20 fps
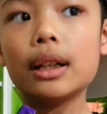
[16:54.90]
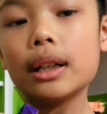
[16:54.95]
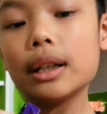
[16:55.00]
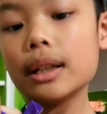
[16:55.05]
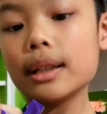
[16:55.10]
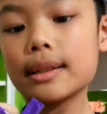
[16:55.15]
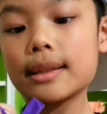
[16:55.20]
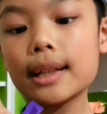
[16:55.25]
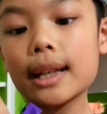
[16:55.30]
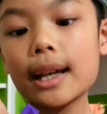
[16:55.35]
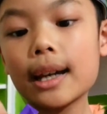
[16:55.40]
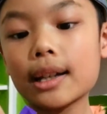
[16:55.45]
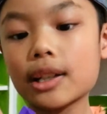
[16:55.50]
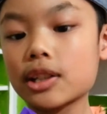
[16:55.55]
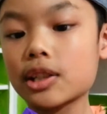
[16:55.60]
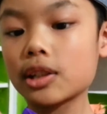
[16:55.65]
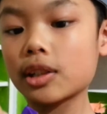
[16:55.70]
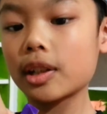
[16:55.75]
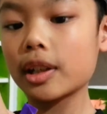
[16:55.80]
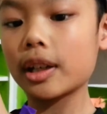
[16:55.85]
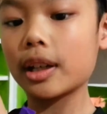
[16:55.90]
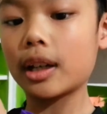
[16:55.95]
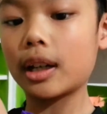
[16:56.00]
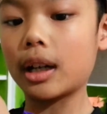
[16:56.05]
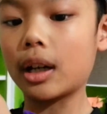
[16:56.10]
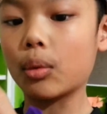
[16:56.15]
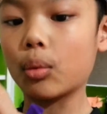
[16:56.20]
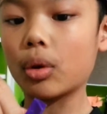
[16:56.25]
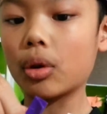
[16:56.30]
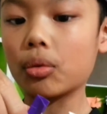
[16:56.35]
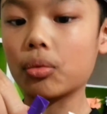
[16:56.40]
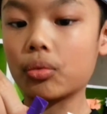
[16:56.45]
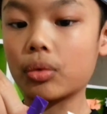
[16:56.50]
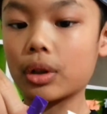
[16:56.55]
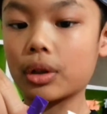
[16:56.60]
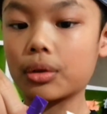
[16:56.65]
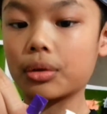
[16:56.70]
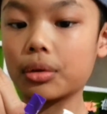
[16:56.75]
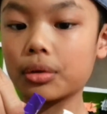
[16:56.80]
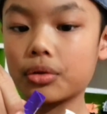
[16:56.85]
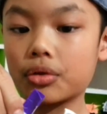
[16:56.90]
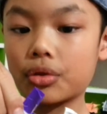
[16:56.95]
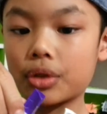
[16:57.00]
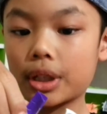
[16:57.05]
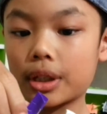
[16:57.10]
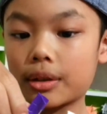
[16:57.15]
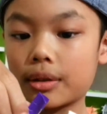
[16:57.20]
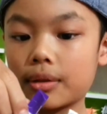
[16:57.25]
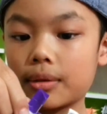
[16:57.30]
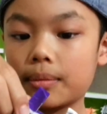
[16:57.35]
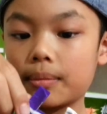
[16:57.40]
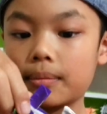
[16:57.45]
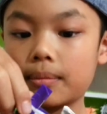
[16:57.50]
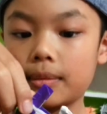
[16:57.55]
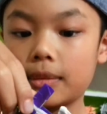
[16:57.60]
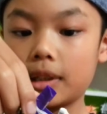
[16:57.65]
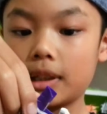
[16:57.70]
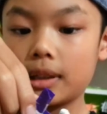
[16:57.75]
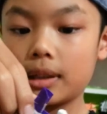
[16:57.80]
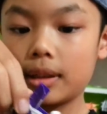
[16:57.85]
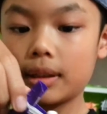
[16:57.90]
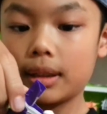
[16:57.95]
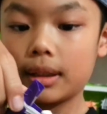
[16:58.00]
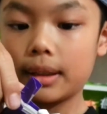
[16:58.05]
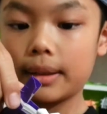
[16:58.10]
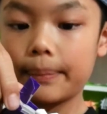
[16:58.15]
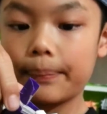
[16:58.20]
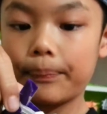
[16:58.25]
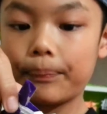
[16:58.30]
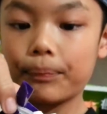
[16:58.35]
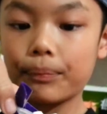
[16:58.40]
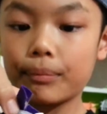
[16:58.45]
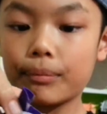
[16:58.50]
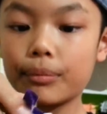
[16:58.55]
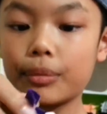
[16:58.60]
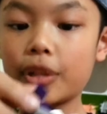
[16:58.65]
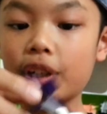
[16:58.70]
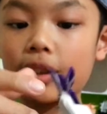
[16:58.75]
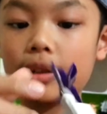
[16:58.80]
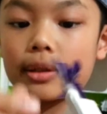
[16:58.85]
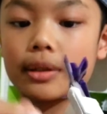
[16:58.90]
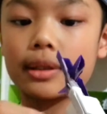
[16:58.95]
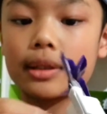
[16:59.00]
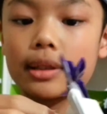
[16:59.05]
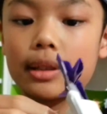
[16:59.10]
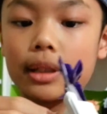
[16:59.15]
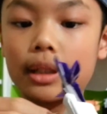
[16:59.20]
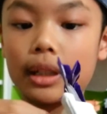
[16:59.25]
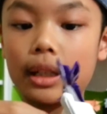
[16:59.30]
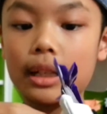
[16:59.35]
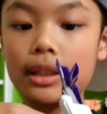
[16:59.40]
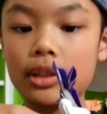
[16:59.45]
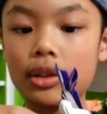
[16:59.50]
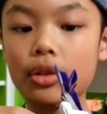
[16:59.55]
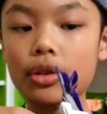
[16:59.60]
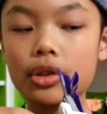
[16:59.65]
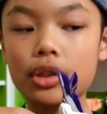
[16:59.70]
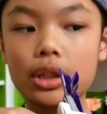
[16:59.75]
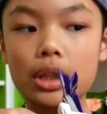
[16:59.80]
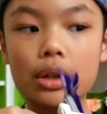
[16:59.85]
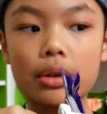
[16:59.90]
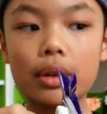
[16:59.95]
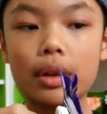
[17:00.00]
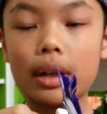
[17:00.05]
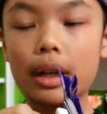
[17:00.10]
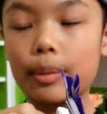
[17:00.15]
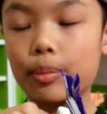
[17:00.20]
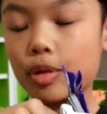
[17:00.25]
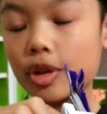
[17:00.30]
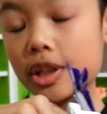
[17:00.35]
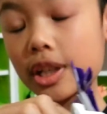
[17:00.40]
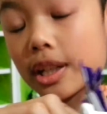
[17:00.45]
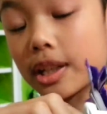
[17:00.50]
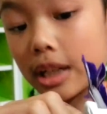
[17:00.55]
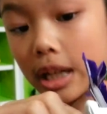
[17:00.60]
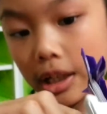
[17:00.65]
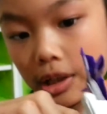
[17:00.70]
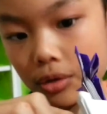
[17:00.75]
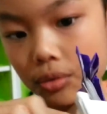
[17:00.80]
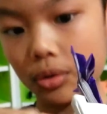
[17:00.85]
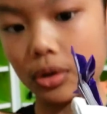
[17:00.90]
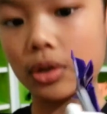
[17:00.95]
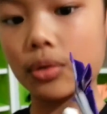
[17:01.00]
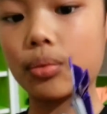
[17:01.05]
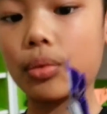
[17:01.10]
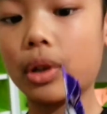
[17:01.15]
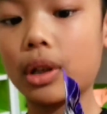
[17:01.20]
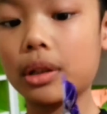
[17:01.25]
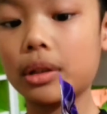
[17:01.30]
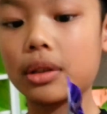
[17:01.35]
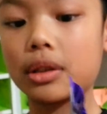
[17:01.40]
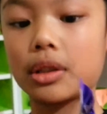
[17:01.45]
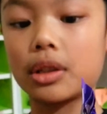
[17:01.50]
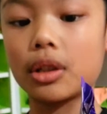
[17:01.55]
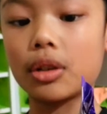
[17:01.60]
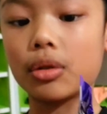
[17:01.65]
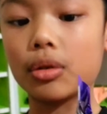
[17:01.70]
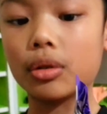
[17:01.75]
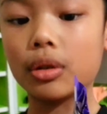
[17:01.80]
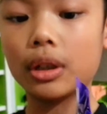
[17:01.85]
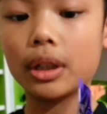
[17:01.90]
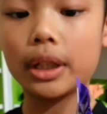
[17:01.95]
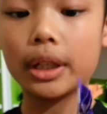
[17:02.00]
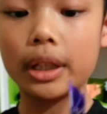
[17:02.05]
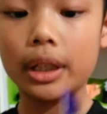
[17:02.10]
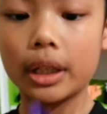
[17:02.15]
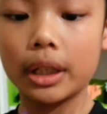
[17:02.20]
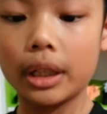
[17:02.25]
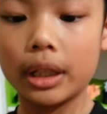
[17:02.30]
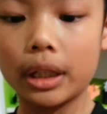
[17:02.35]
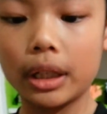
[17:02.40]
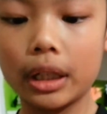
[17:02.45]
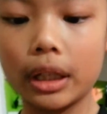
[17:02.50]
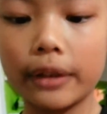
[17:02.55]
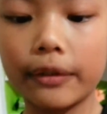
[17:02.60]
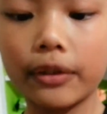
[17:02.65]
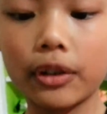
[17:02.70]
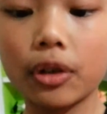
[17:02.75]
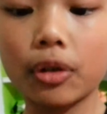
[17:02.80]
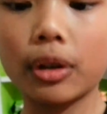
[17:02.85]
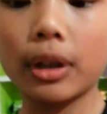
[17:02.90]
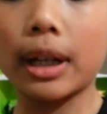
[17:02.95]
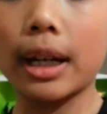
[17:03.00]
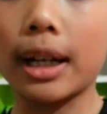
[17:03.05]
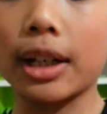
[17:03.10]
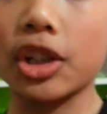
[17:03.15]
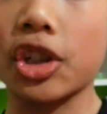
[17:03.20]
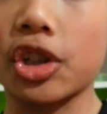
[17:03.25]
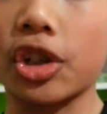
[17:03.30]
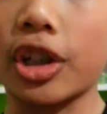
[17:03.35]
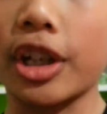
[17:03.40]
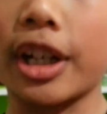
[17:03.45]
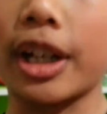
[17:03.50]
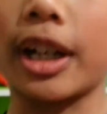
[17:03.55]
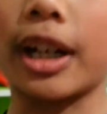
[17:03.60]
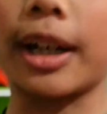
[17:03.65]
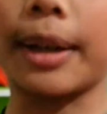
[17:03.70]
is actually a world record trick, but it's also a pretty dangerous one. So, if you are actually